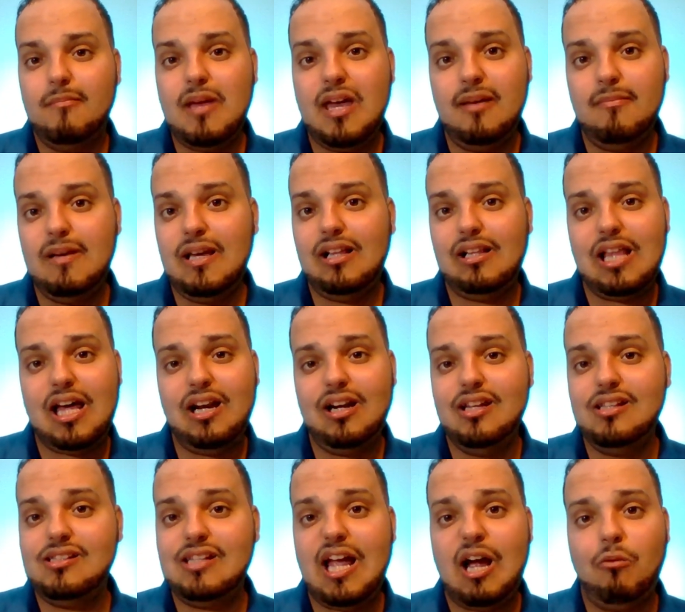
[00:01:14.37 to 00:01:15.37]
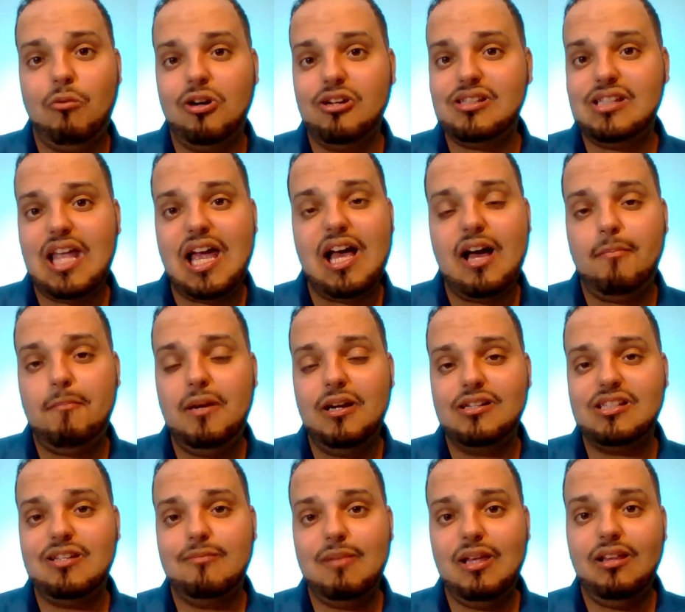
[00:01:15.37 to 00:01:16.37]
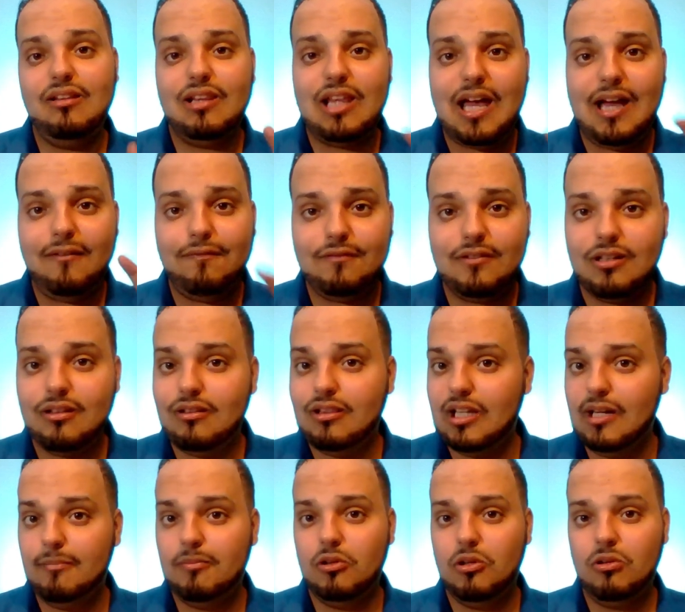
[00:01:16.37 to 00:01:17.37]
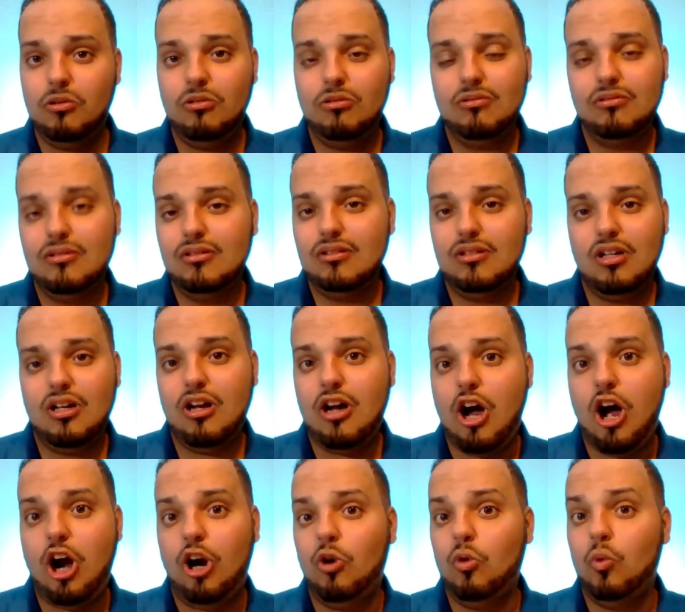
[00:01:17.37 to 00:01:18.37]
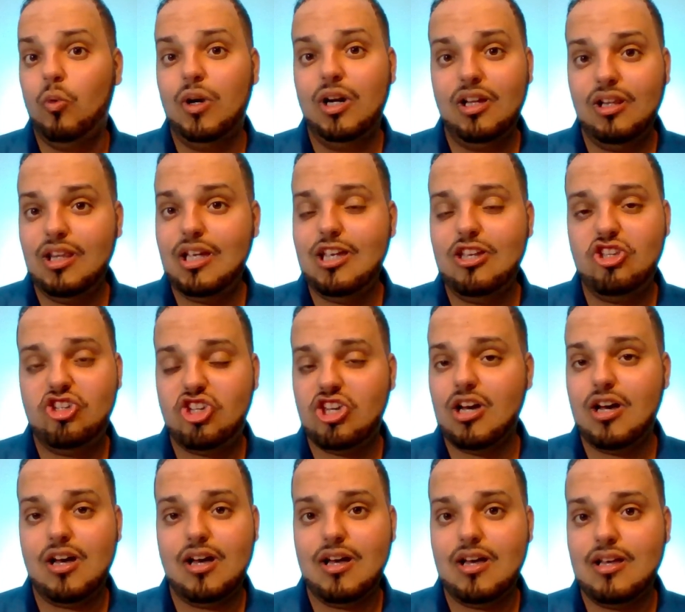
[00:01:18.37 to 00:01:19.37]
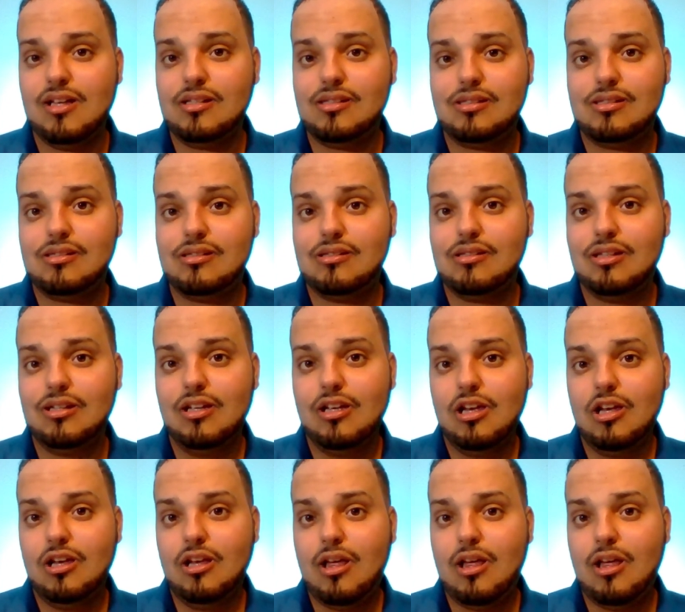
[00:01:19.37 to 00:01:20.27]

baby, a lot of these networks that appear to be left liberal are really just